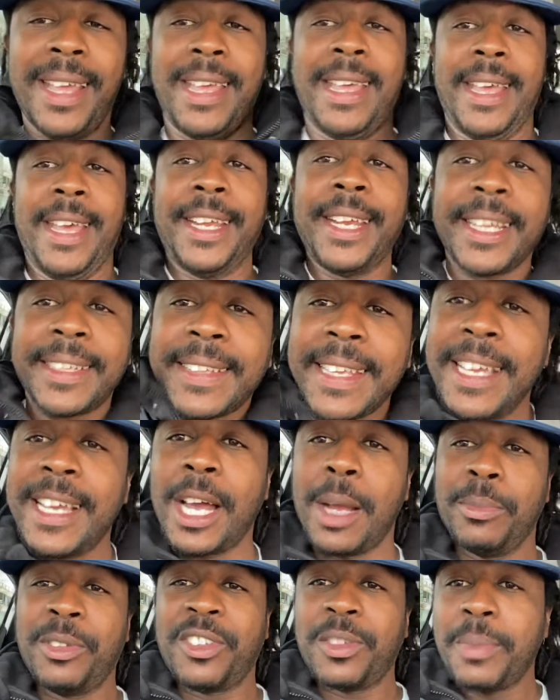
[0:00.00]
And I think
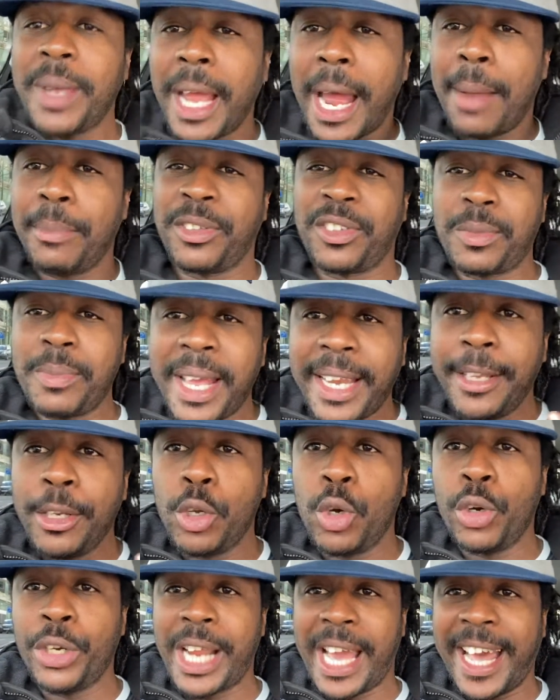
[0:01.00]
I'm, sm I'm smelling
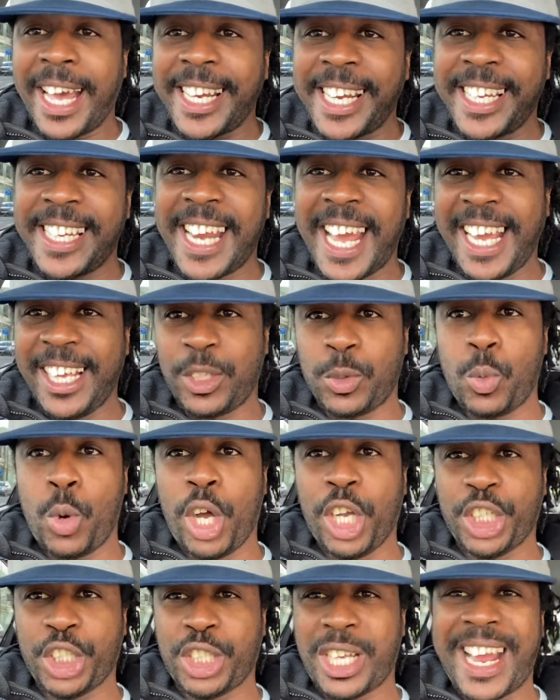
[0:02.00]
good. I had a nice
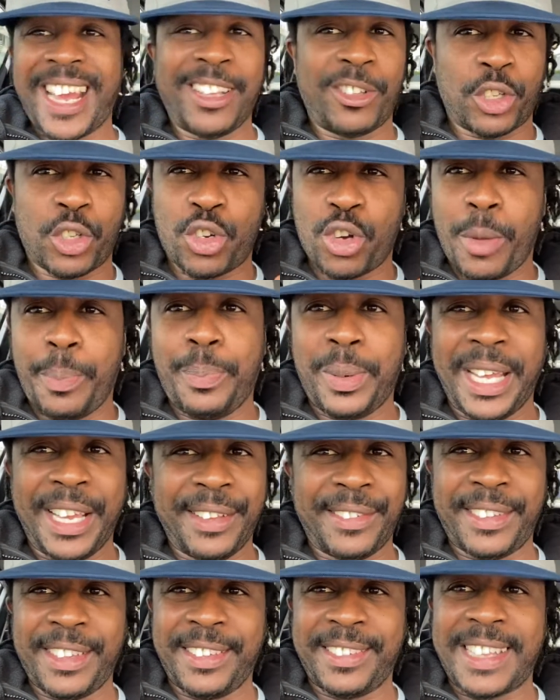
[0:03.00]
wash. I scrub
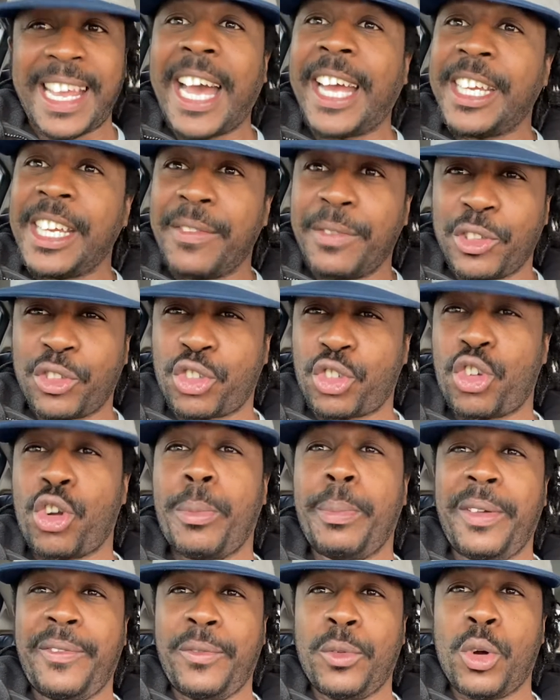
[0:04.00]
places that I never scrubbed
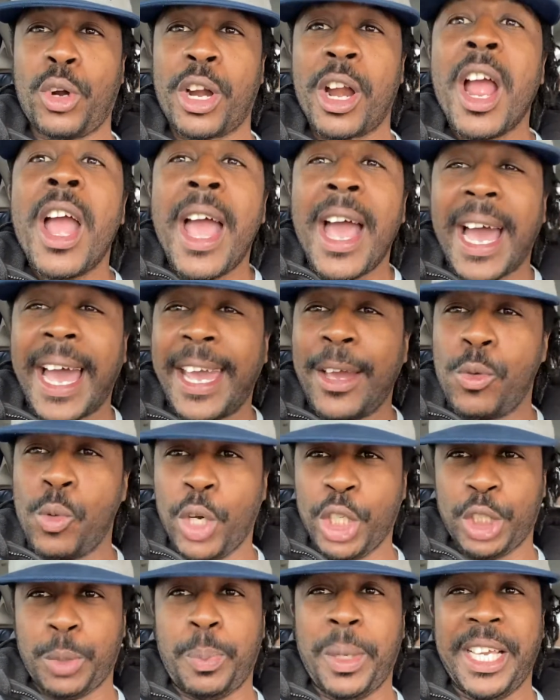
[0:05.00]
before. I
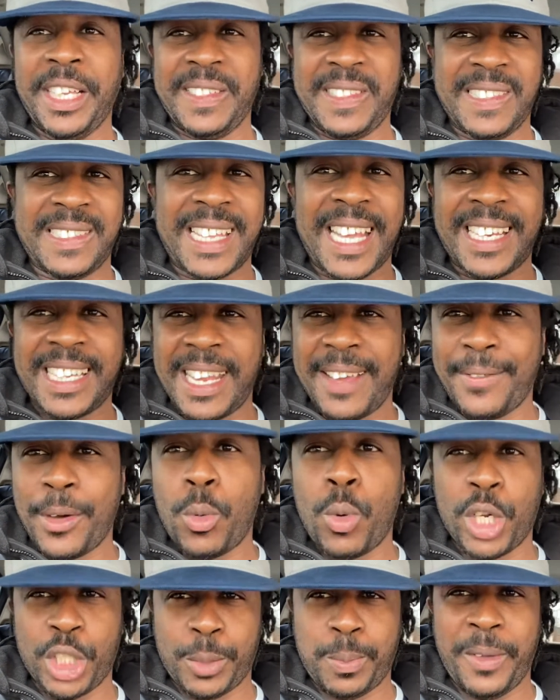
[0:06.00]
wash places that never
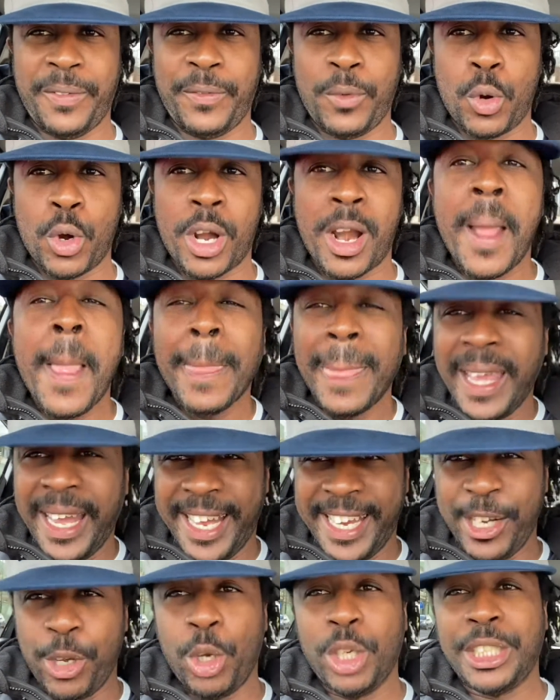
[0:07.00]
washed before
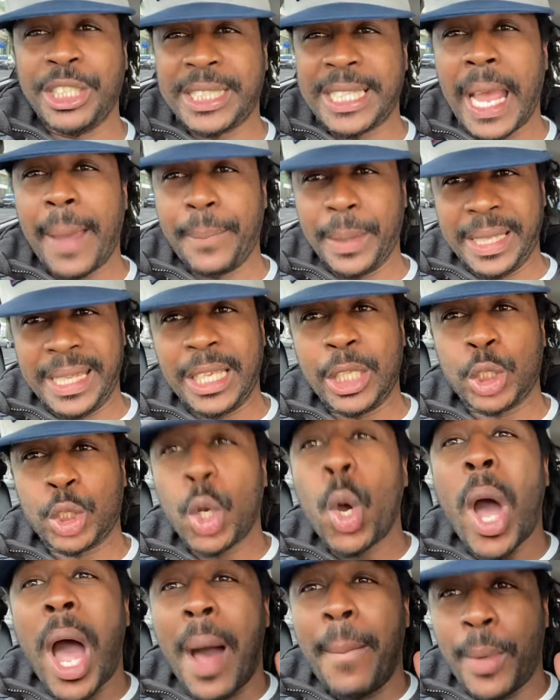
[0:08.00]
and all this type of thing.
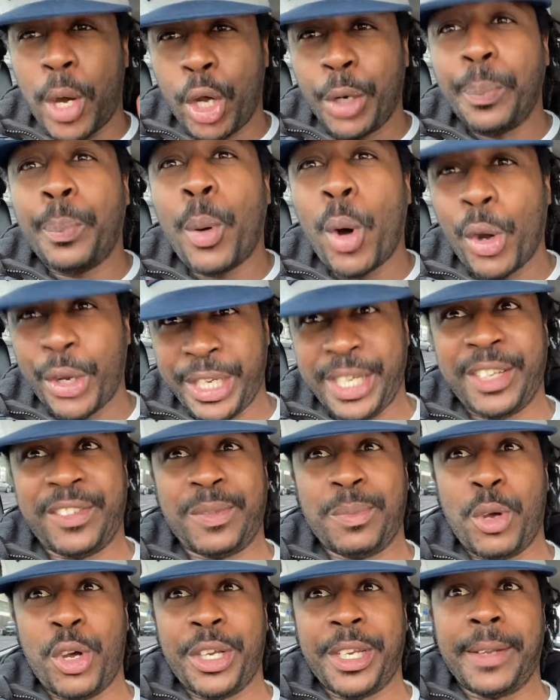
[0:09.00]
So I'm on point this
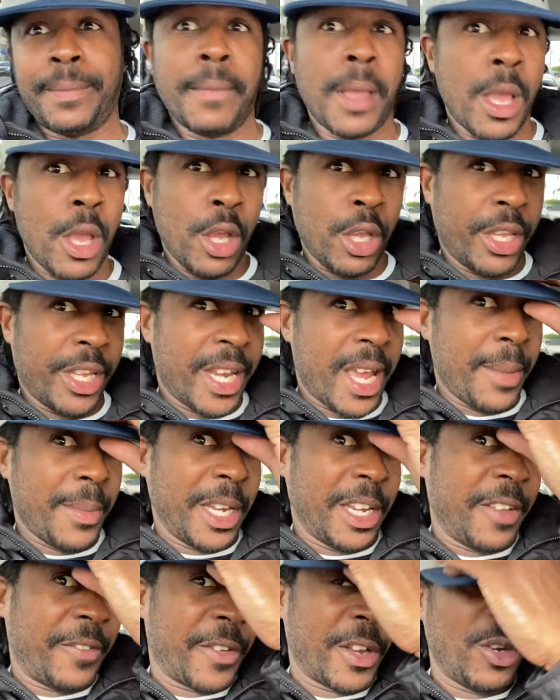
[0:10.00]
morning. You know what I mean?
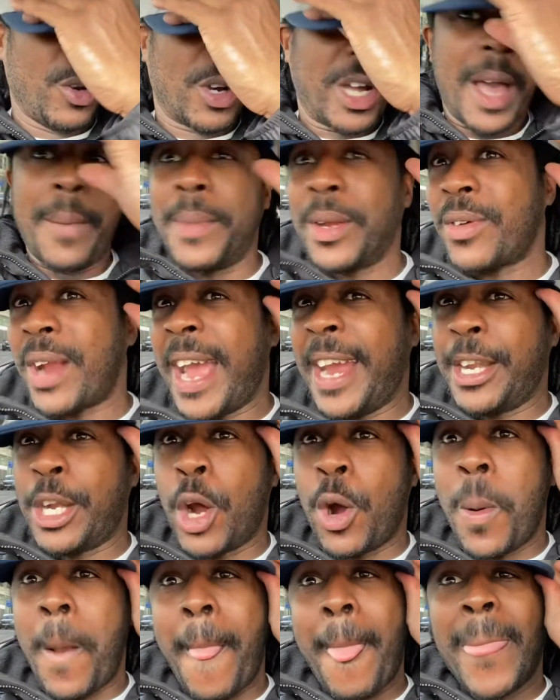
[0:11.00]
If you look at me right
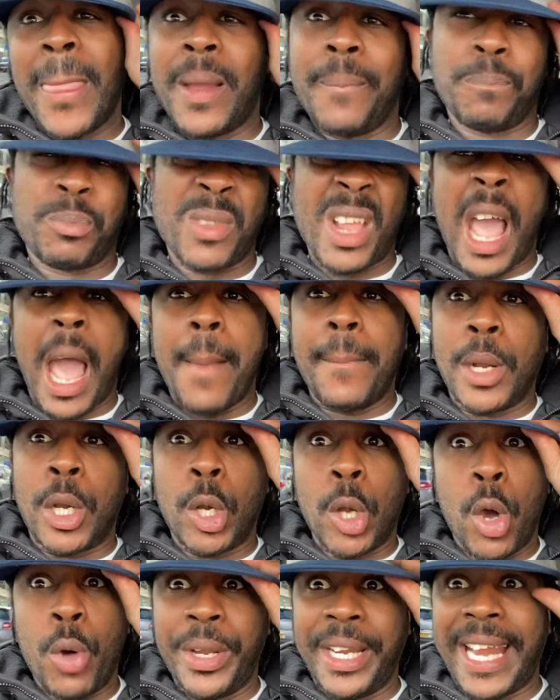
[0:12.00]
now, I'm
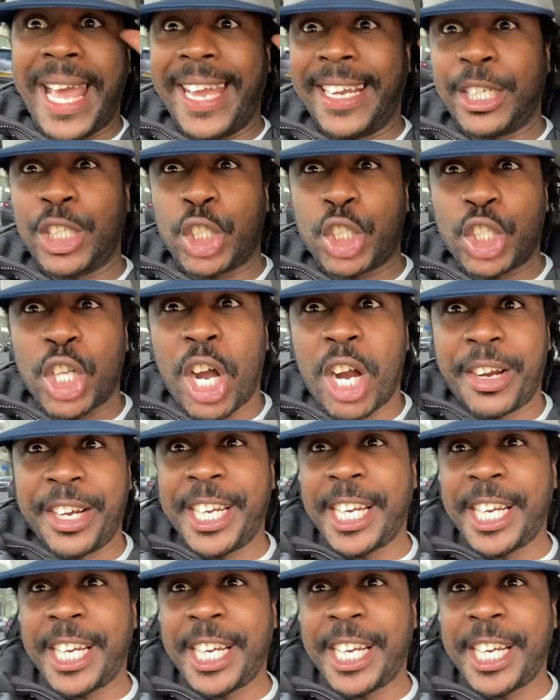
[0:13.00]
glowing like the star in